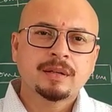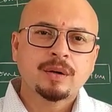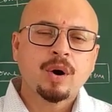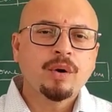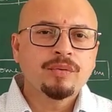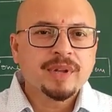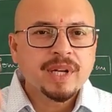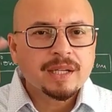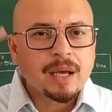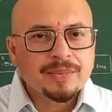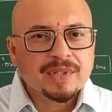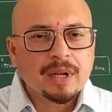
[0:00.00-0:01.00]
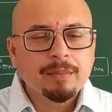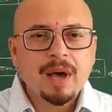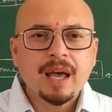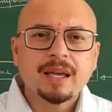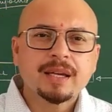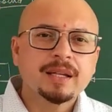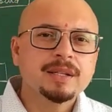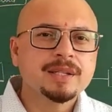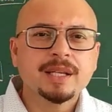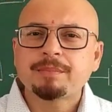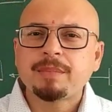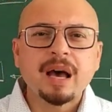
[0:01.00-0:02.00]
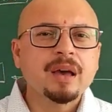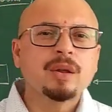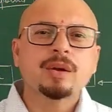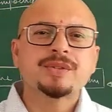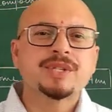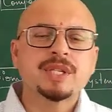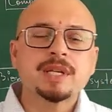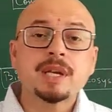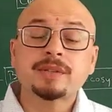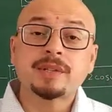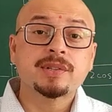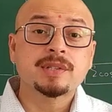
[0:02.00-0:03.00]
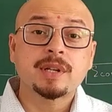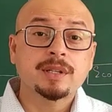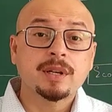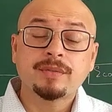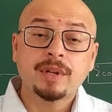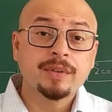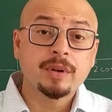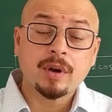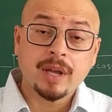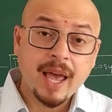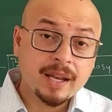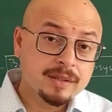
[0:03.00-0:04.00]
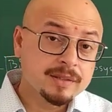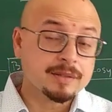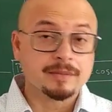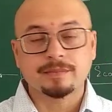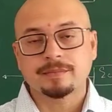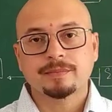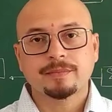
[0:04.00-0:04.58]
Often it comes in a mind that biology is a study of living organism.